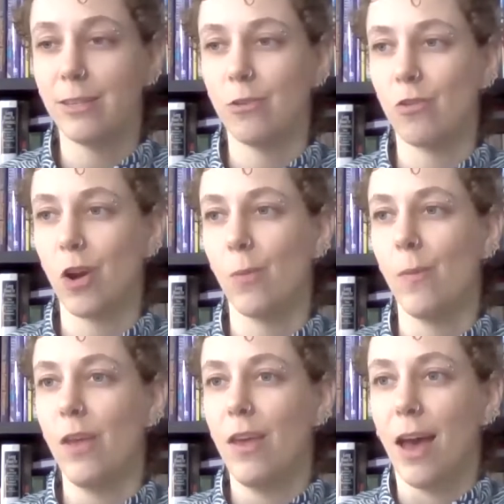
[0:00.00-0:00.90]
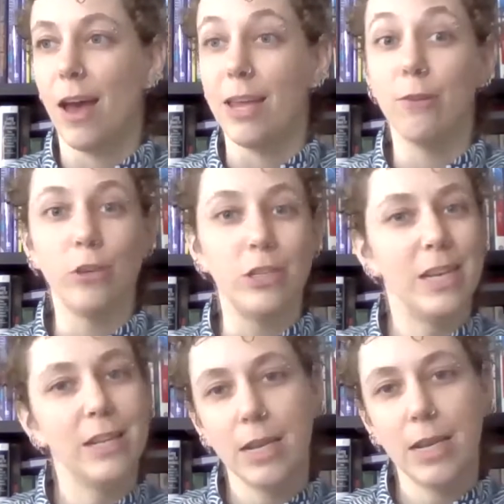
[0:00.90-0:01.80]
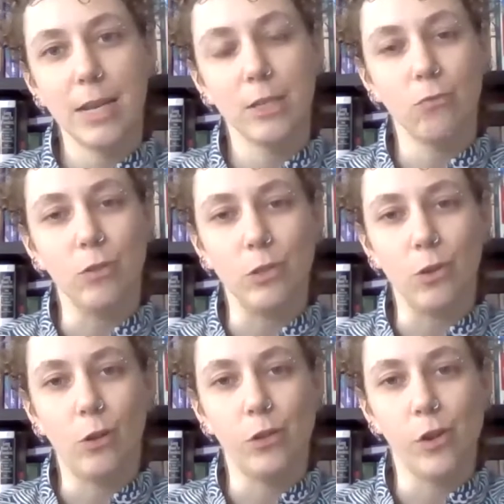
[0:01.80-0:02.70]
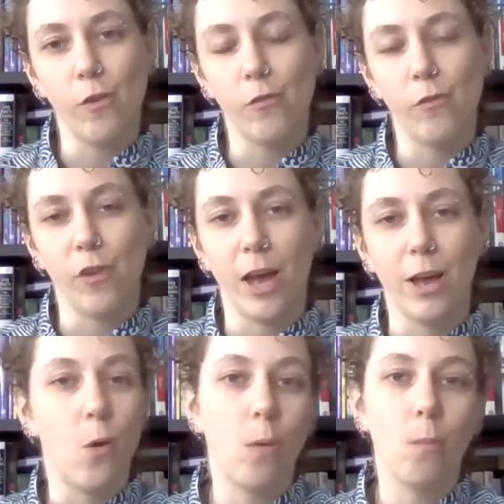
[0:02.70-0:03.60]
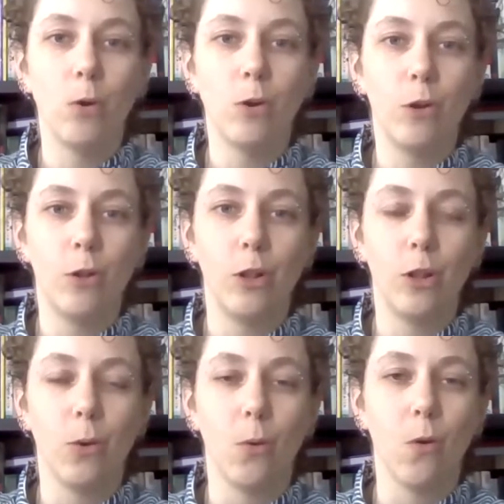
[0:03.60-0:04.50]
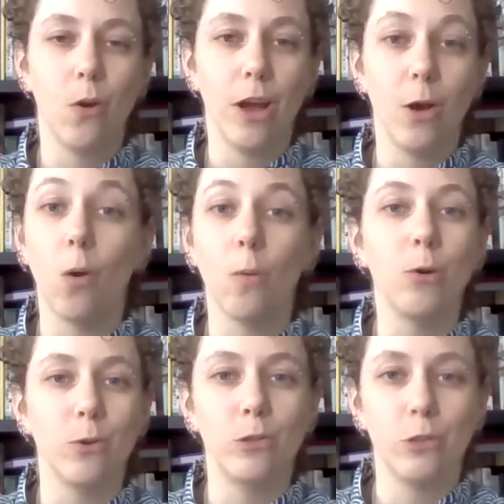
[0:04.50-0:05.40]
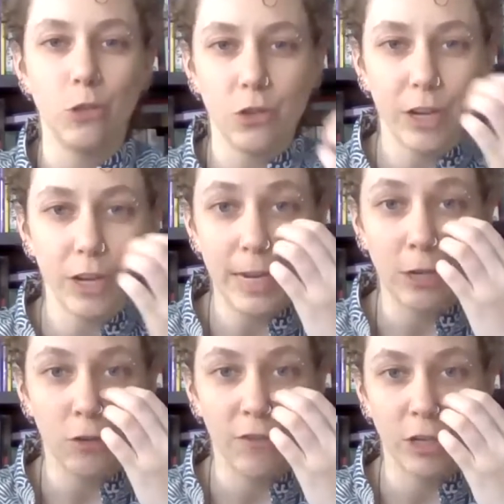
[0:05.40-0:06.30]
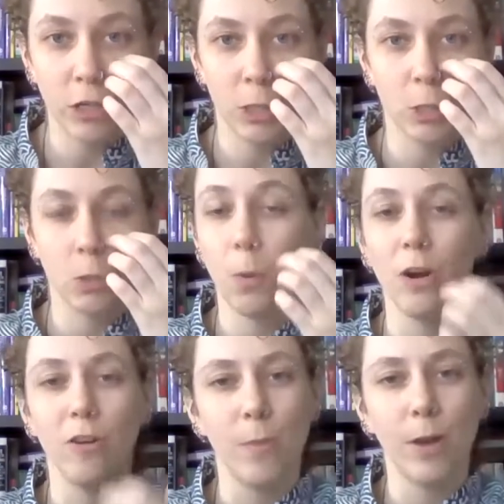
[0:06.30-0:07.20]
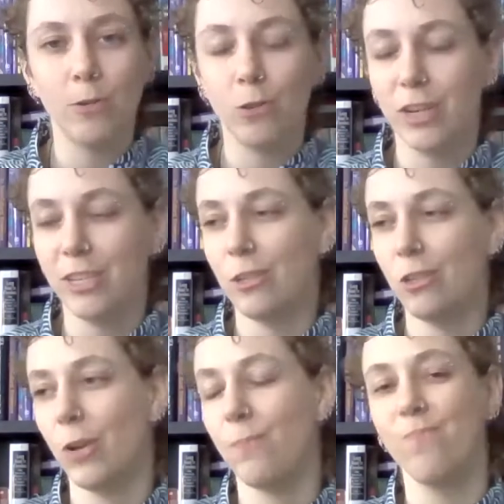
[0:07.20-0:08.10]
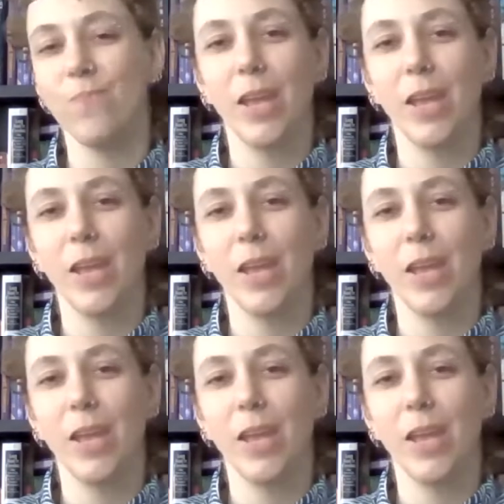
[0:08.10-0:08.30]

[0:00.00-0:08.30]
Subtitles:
syndrome, infertility as a result of hormone or surgery interventions as a part of medical transition.